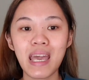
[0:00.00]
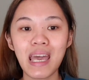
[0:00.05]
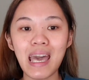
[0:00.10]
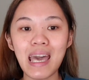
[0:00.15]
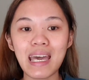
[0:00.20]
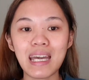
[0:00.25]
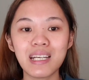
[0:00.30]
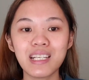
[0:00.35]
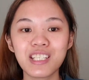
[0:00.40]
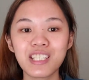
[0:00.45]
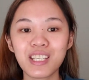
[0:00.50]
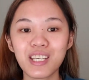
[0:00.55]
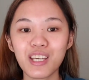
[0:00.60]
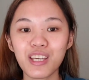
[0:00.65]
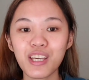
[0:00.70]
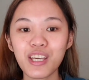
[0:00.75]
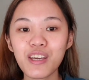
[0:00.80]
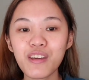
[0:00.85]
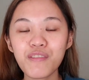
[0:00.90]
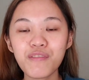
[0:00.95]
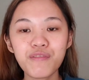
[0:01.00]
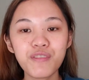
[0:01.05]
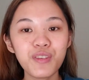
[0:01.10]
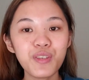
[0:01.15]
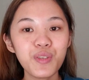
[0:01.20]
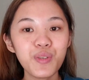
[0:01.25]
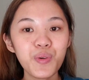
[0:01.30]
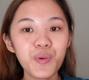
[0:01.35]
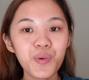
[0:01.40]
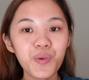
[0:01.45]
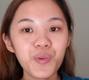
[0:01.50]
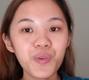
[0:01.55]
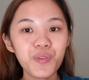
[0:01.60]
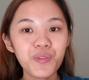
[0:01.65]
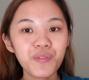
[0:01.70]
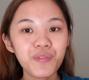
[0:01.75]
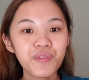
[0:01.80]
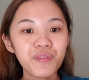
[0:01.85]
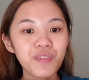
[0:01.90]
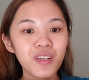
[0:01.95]
And if
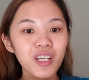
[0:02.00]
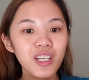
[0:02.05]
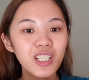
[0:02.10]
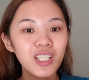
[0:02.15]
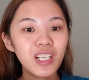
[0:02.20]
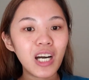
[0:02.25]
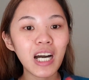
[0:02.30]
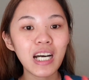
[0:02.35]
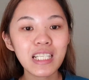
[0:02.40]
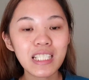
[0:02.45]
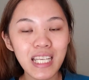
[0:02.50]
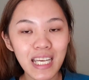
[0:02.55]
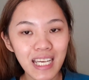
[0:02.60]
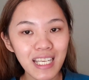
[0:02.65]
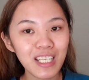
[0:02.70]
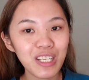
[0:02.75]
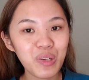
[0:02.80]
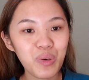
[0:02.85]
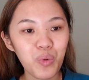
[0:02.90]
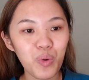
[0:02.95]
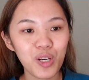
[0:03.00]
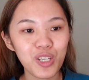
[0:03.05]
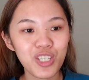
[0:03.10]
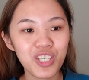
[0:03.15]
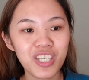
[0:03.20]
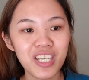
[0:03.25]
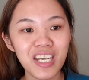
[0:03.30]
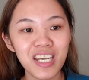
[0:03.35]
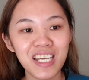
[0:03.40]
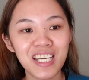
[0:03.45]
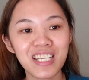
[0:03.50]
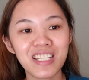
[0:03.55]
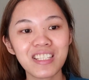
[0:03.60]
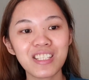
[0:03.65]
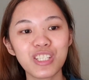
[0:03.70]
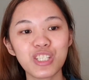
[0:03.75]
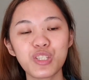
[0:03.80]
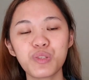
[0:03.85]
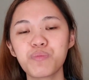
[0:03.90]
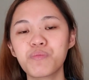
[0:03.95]
you've got any
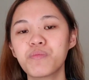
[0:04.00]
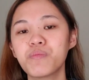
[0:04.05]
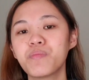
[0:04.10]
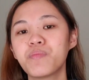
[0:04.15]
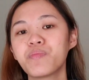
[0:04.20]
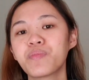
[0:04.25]
questions, just